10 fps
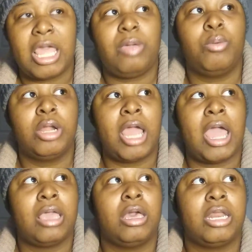Like, we're
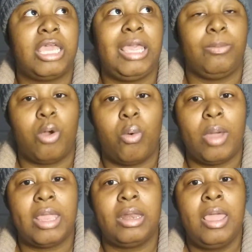not going to keep
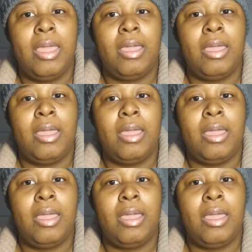going